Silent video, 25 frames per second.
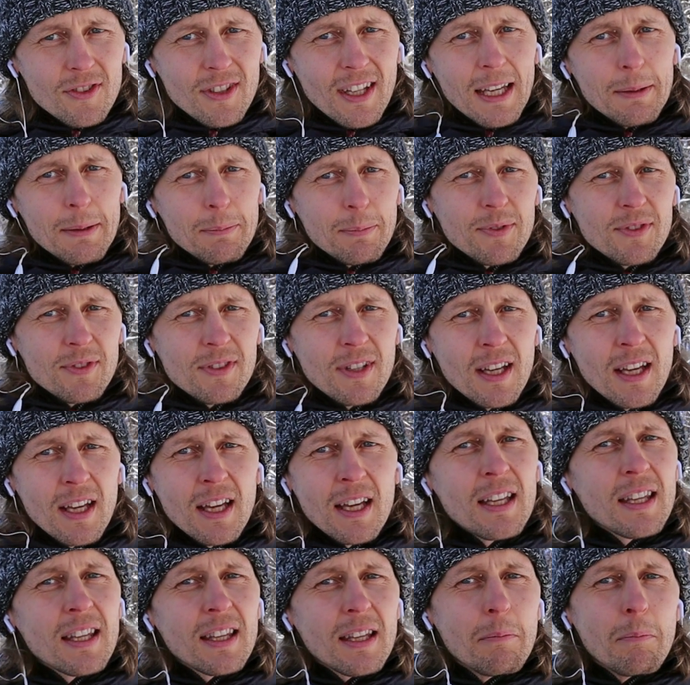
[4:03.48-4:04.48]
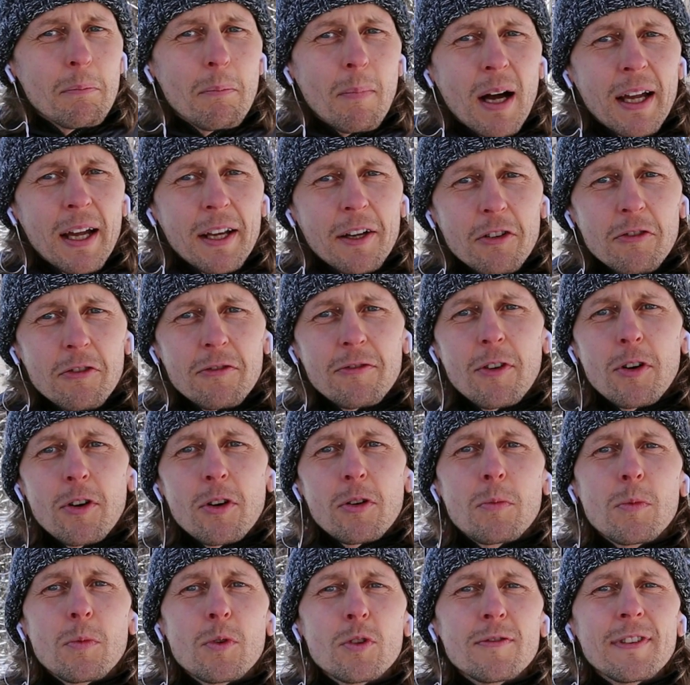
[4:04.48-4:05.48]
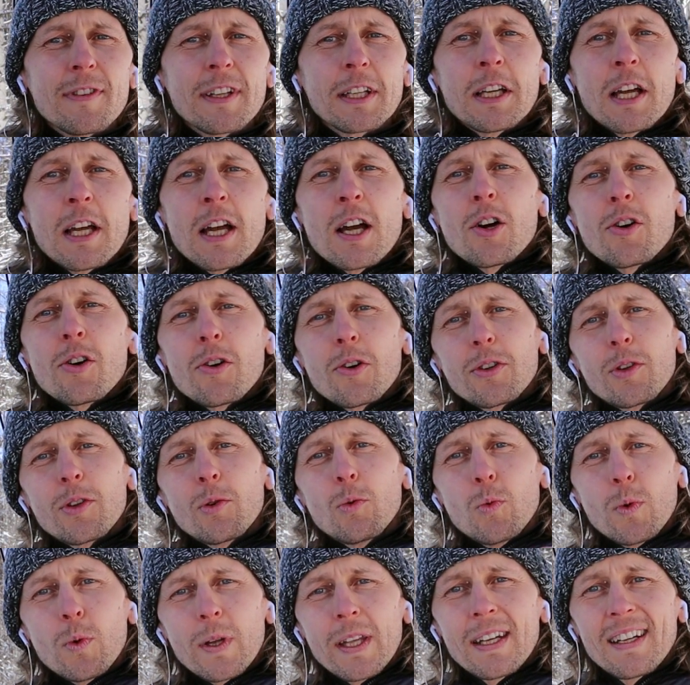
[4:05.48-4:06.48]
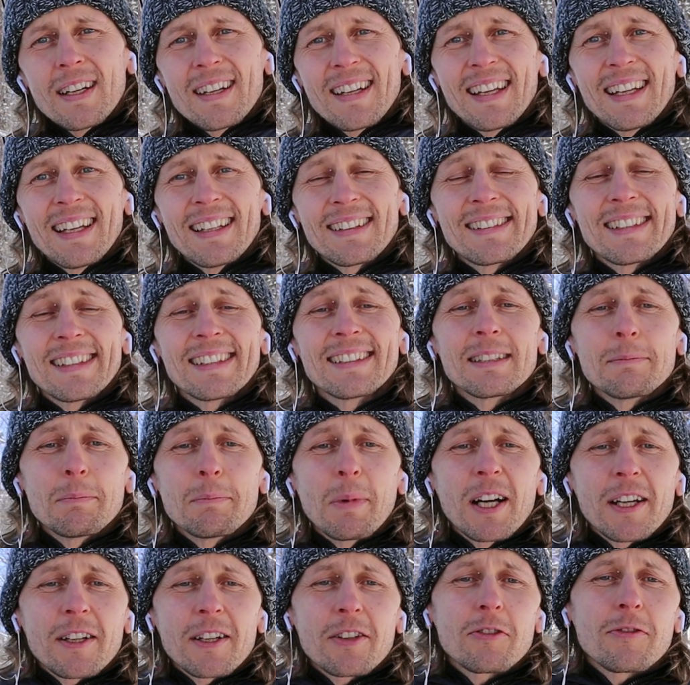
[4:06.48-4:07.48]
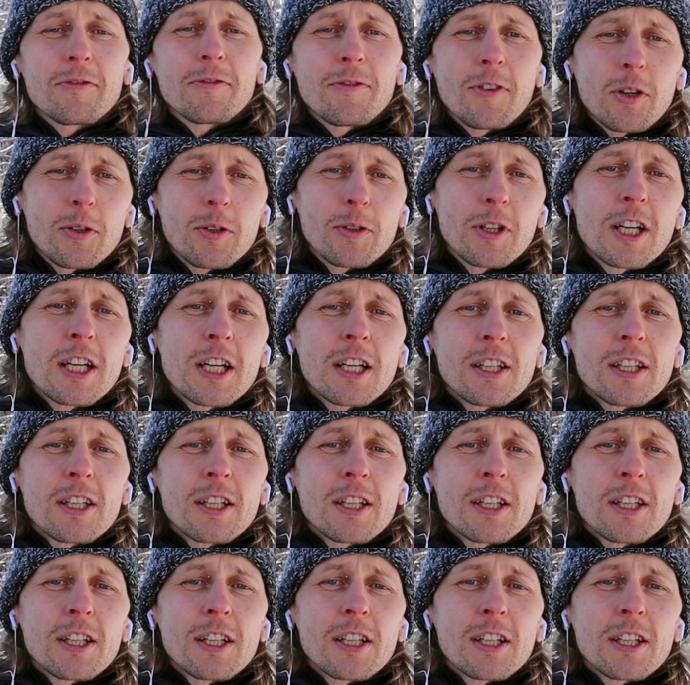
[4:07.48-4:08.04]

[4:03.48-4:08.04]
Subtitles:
steps, the microphone moving, or the wind hitting the microphone.